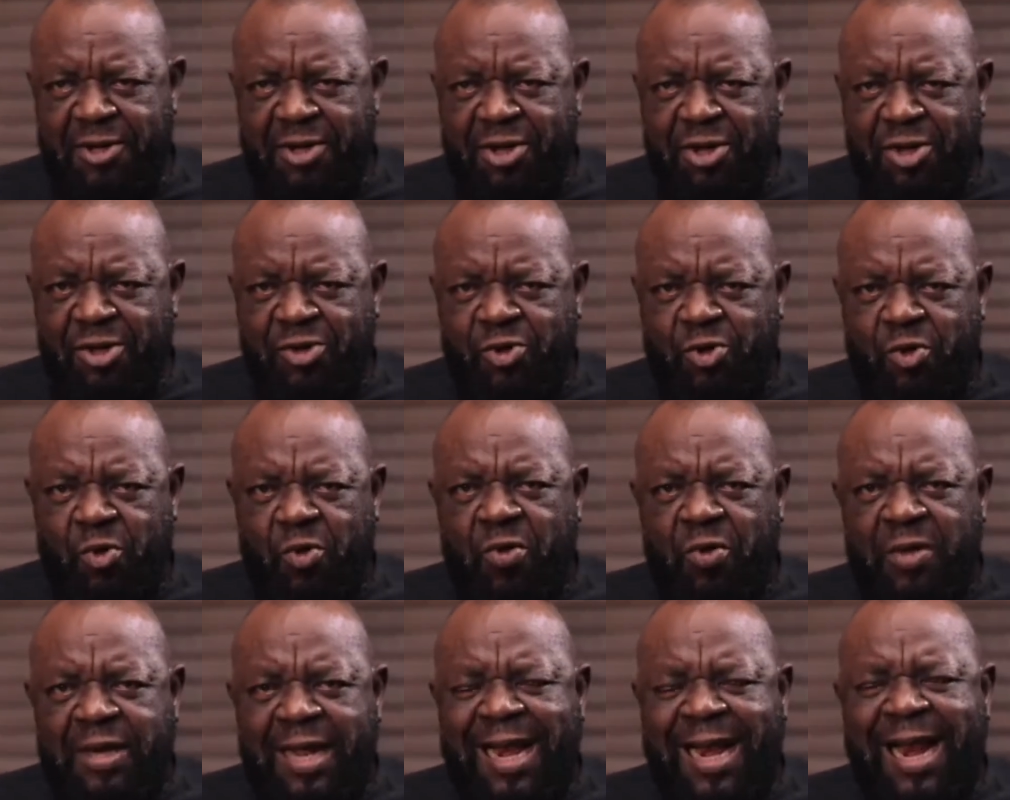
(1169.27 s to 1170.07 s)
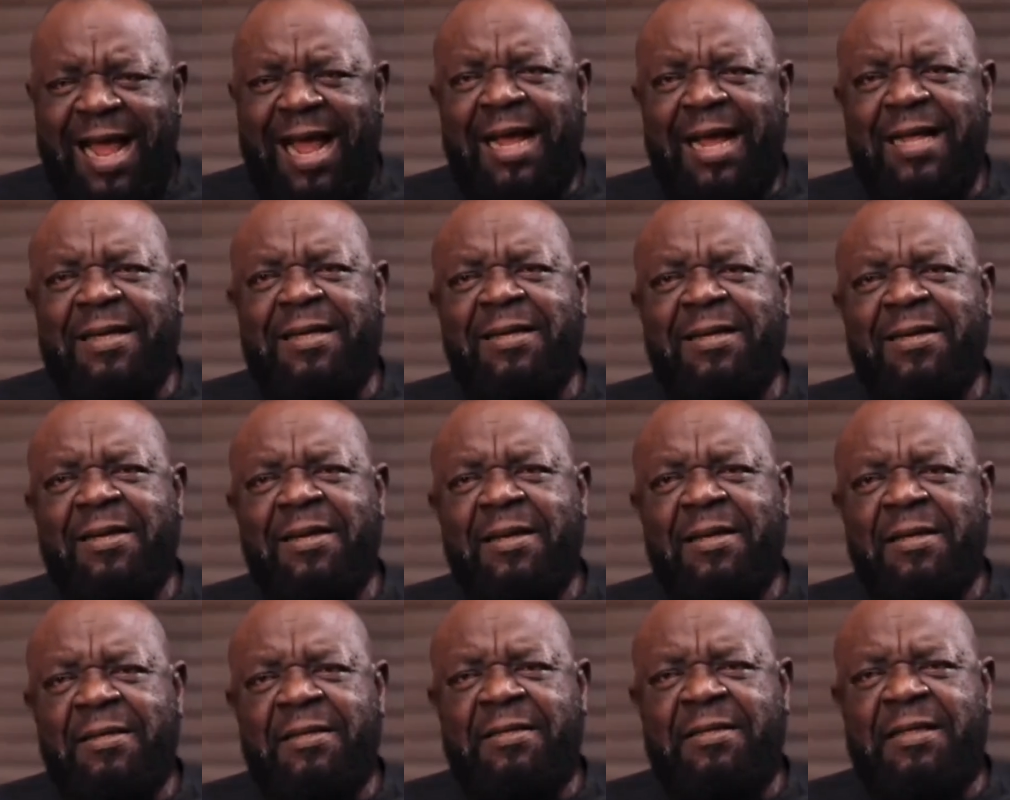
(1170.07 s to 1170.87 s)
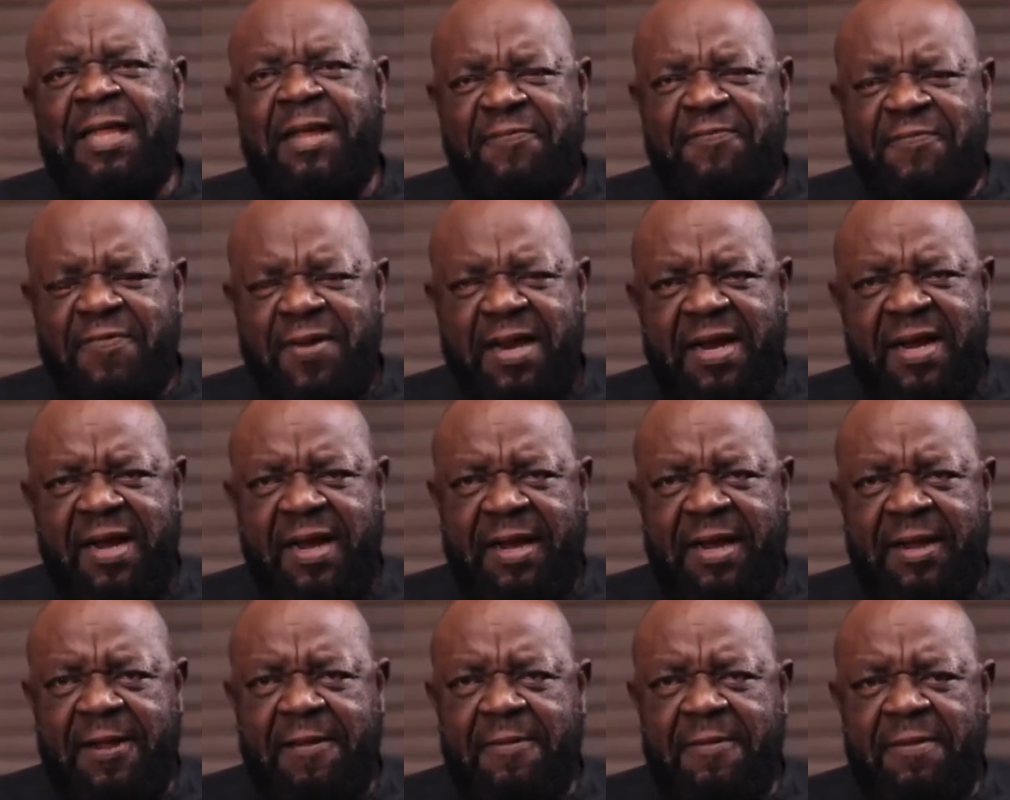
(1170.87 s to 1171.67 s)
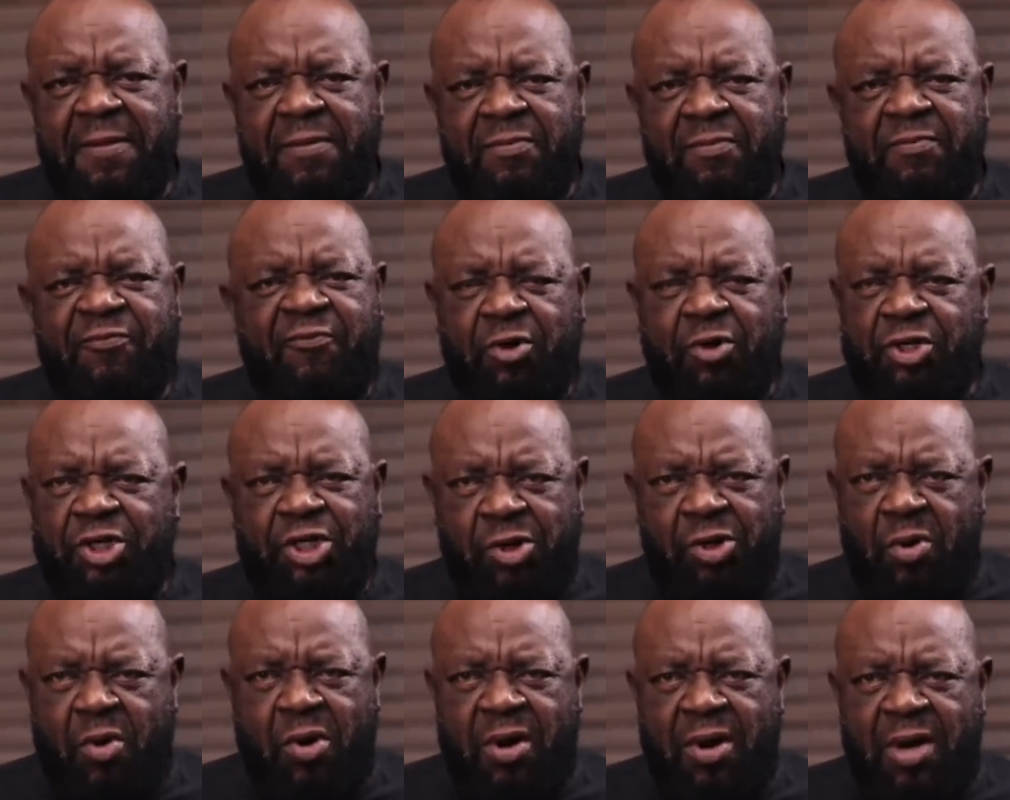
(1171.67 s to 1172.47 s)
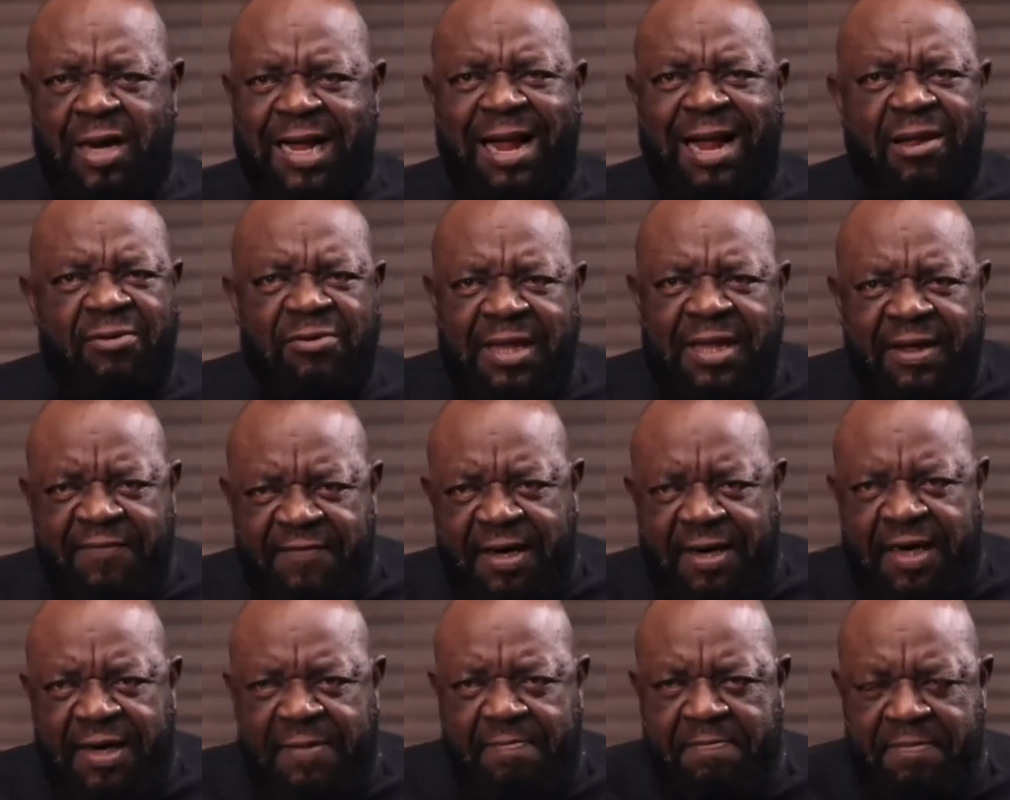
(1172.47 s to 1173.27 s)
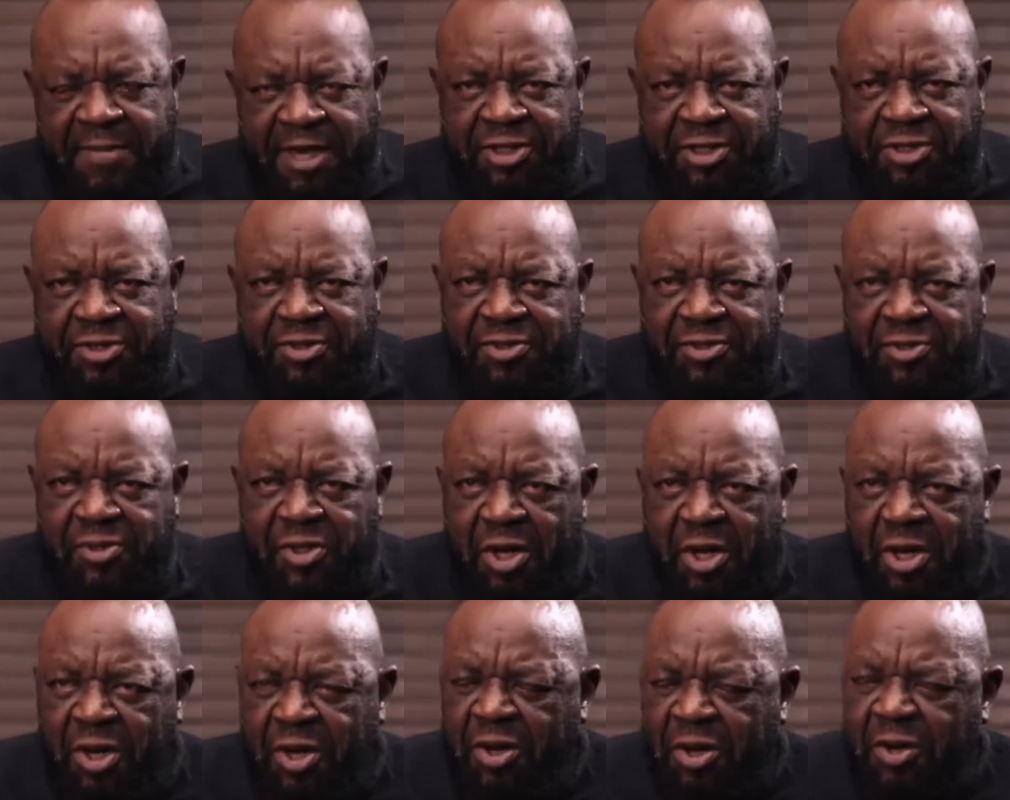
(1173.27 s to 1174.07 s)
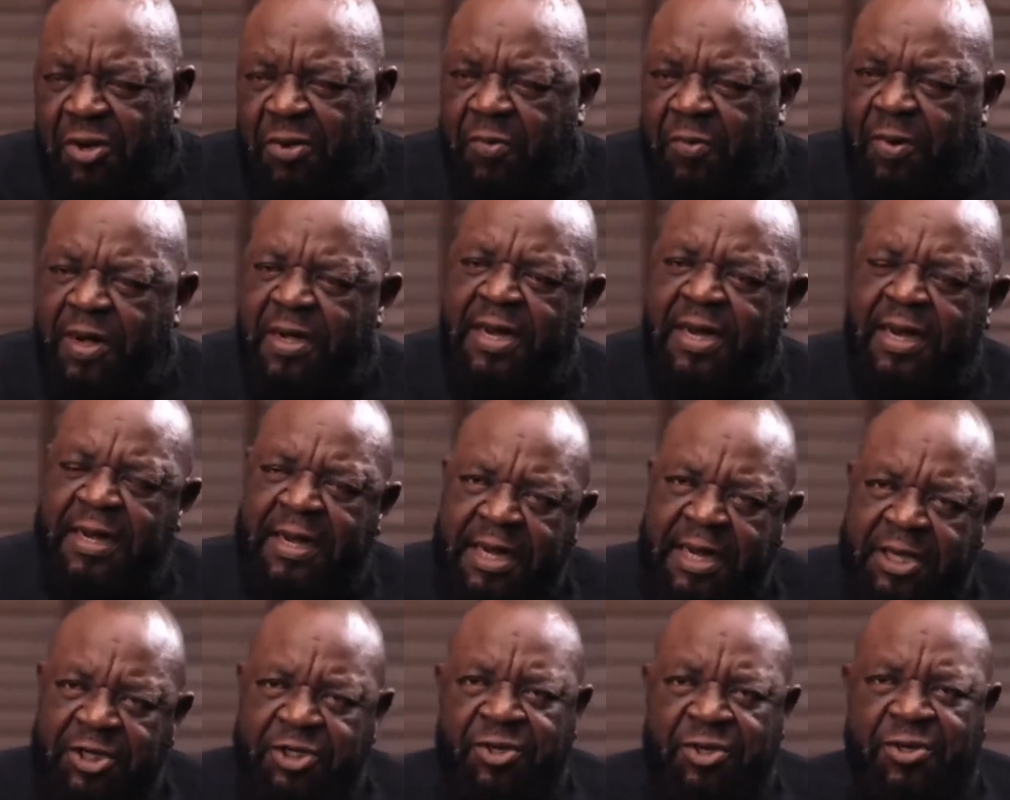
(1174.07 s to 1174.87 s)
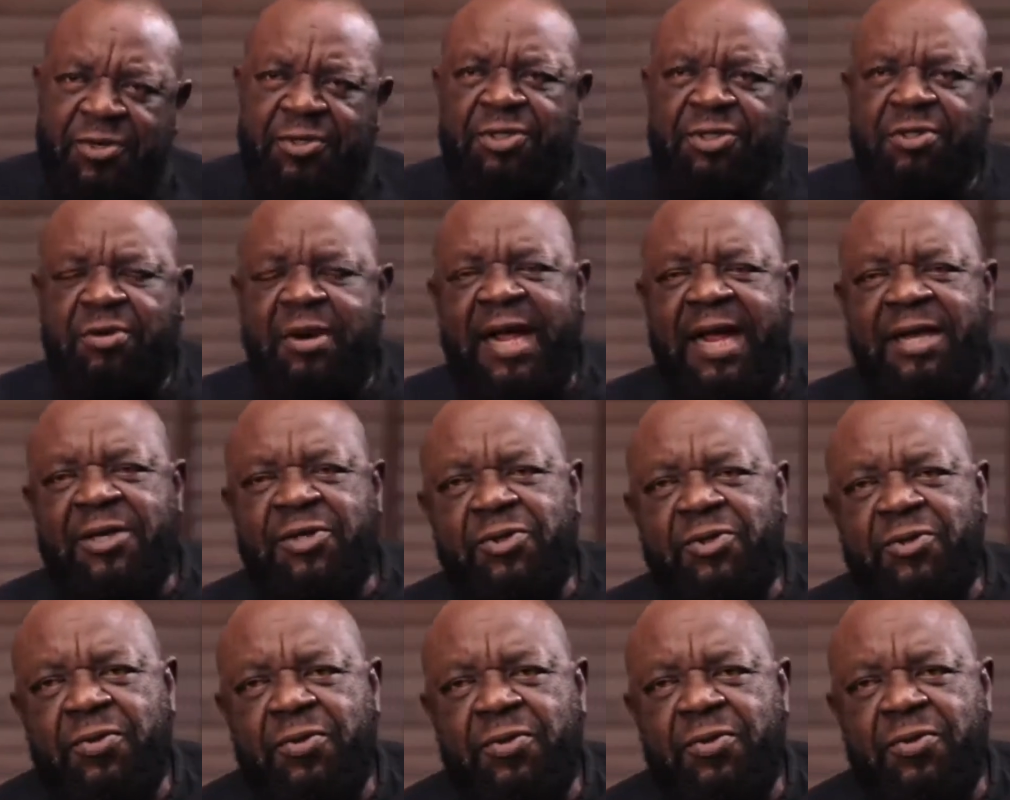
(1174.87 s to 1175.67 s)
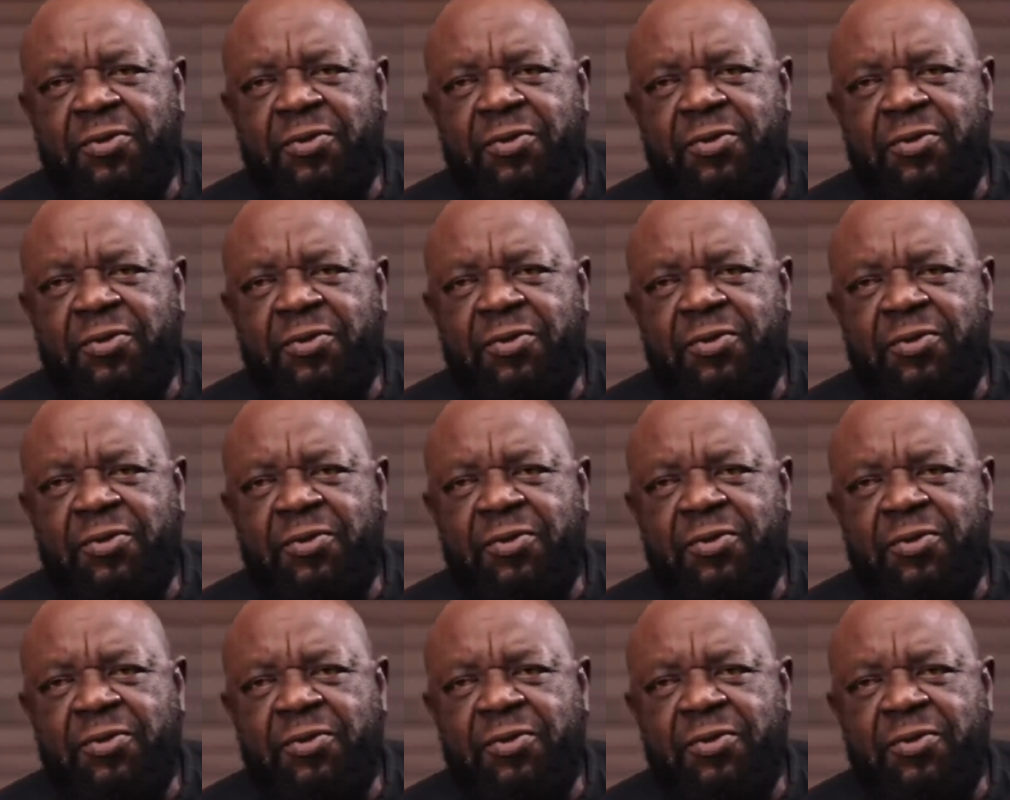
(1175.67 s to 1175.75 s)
So there are definitely, for sure, countervailing measures when a nation tries to